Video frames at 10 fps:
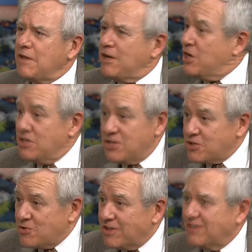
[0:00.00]
a
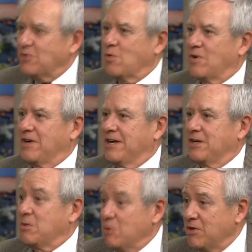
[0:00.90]
district or a
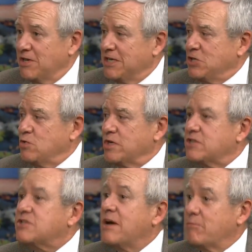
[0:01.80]
community to
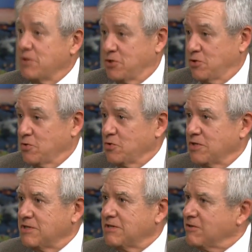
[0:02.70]
accept the
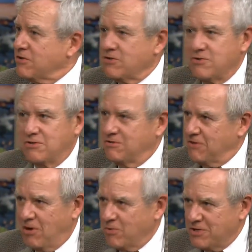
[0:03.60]
solutions, and you know there's
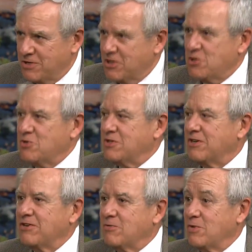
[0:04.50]
always the issues
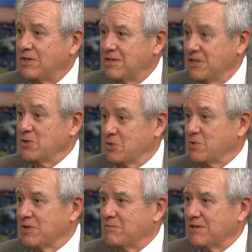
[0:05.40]
there that one deals
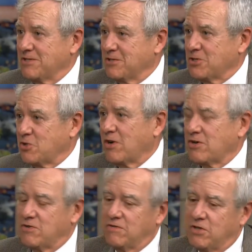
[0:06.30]
with because of the structure of